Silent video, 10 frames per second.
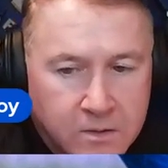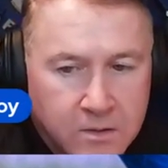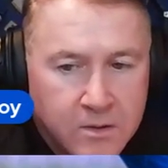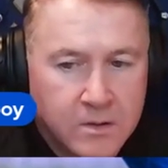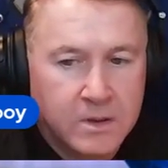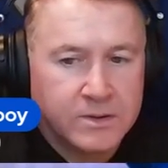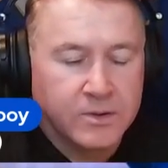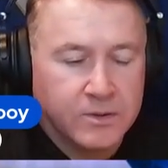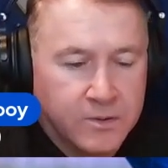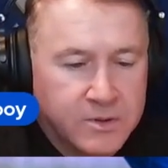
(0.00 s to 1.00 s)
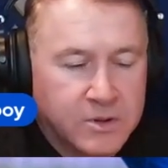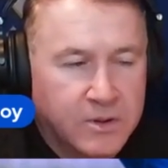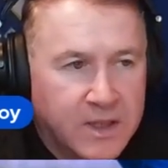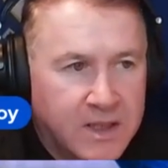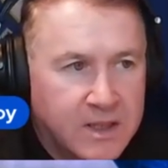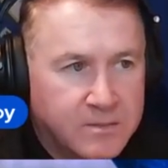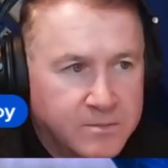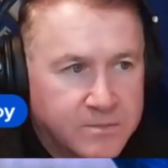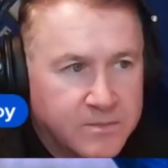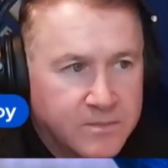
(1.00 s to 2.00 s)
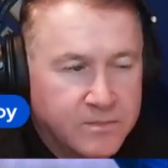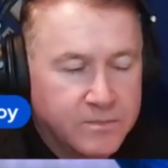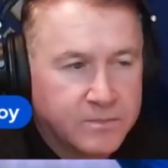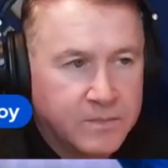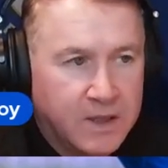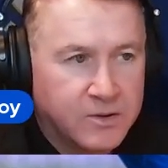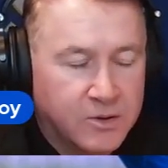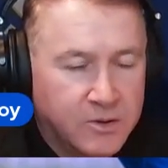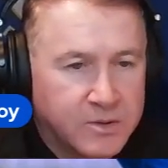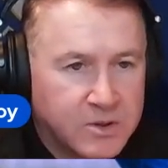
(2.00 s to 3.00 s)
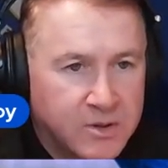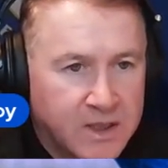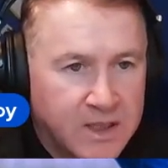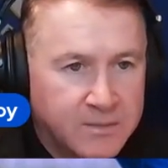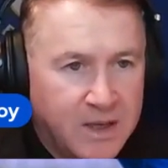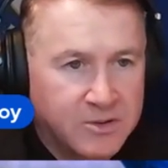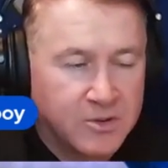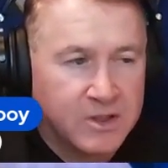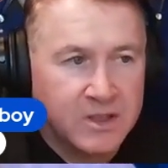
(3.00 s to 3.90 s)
Oh, I don't know what's going to happen. I don't